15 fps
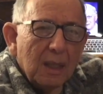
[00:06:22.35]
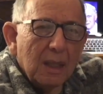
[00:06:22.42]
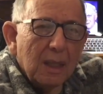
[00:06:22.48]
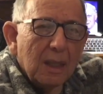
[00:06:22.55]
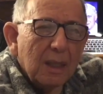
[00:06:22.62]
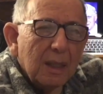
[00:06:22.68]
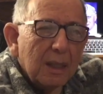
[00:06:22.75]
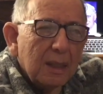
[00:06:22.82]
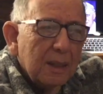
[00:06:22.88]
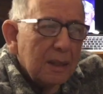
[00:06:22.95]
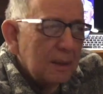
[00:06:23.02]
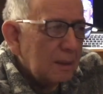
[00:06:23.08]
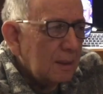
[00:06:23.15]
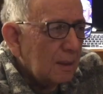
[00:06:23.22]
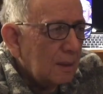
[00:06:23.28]
I
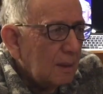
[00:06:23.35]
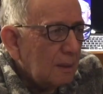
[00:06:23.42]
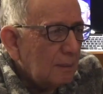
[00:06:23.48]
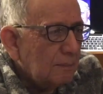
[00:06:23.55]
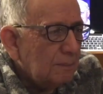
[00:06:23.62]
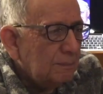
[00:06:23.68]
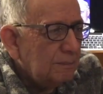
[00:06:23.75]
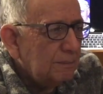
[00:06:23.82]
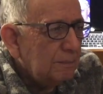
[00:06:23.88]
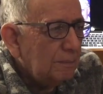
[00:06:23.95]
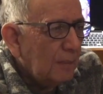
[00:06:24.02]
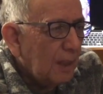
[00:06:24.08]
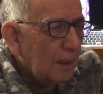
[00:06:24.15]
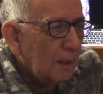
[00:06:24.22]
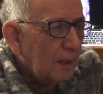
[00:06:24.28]
had um,
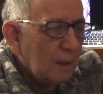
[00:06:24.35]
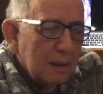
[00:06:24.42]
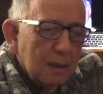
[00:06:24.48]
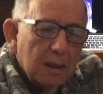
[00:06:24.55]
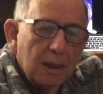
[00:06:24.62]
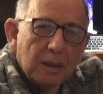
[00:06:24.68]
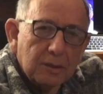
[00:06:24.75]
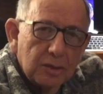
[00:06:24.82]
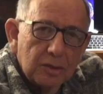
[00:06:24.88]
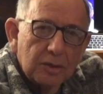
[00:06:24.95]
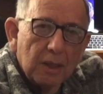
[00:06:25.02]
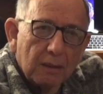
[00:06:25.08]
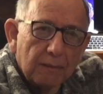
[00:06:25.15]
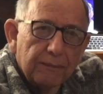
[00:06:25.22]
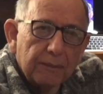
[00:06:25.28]
made a conscious
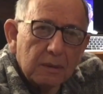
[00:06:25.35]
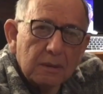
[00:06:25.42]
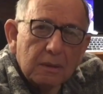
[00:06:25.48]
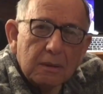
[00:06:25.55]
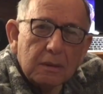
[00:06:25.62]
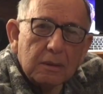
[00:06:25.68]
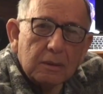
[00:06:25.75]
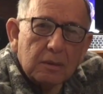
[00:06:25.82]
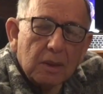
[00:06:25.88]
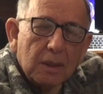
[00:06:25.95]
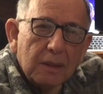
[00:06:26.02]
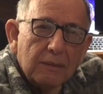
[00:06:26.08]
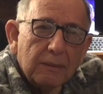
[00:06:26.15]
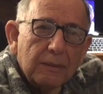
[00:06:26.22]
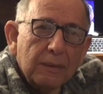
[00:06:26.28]
effort to try
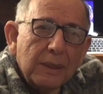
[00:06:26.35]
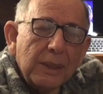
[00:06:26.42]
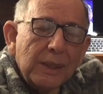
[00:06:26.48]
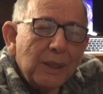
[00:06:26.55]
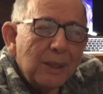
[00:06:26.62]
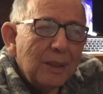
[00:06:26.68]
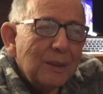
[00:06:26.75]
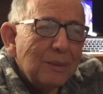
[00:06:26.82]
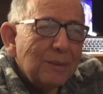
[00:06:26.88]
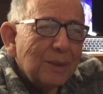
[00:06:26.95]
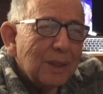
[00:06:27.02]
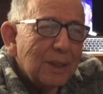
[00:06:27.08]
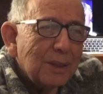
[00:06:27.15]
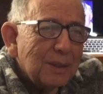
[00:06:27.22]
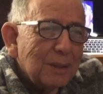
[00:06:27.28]
to
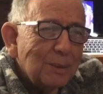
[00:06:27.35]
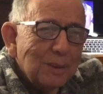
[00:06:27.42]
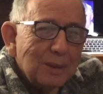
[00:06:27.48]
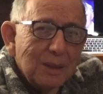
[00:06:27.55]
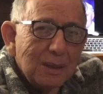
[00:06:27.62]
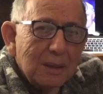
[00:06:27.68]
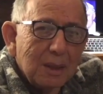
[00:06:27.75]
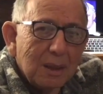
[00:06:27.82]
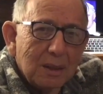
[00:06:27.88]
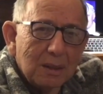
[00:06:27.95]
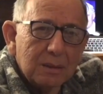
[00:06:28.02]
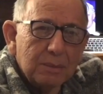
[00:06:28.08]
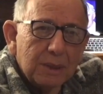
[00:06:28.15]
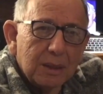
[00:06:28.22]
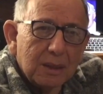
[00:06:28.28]
forget some of the
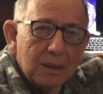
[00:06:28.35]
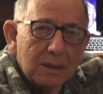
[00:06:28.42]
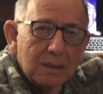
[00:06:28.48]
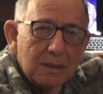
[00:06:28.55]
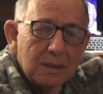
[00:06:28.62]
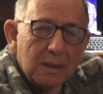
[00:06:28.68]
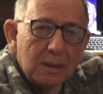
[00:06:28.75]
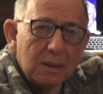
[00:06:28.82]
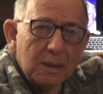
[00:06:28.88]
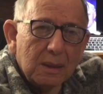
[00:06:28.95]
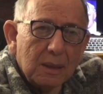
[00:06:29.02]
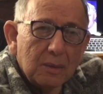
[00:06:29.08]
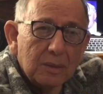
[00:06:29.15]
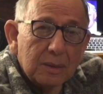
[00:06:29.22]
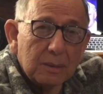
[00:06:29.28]
details because uh,
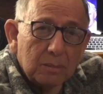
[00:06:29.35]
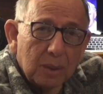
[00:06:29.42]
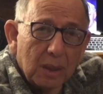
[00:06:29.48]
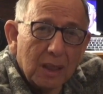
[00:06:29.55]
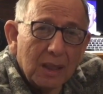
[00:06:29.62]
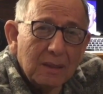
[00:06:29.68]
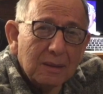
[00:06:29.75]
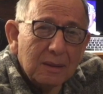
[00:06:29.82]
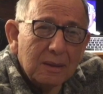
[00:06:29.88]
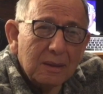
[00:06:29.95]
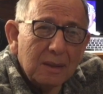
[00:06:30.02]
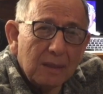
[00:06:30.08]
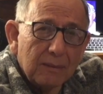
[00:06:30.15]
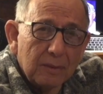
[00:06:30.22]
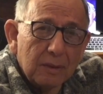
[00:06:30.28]
I was obliged
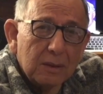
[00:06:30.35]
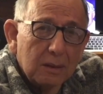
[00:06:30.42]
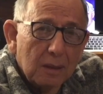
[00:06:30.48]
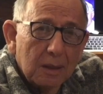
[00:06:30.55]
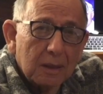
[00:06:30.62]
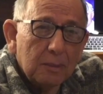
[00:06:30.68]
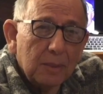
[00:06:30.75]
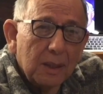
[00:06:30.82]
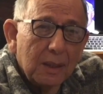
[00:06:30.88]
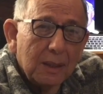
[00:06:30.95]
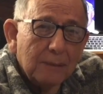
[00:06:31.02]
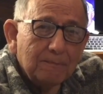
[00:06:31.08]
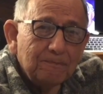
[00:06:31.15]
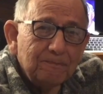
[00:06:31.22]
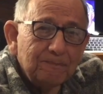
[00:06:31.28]
never to talk about
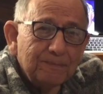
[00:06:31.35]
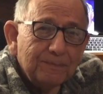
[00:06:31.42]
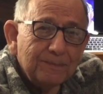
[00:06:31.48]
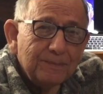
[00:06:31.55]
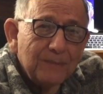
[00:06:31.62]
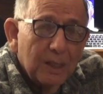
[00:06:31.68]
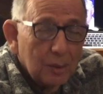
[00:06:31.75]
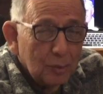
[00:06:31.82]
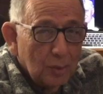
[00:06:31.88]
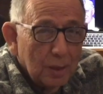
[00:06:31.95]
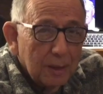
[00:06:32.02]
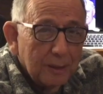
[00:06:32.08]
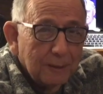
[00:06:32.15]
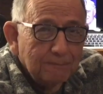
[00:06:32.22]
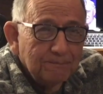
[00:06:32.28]
it in
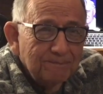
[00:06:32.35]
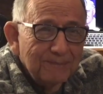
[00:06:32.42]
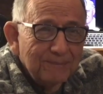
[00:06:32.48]
writing.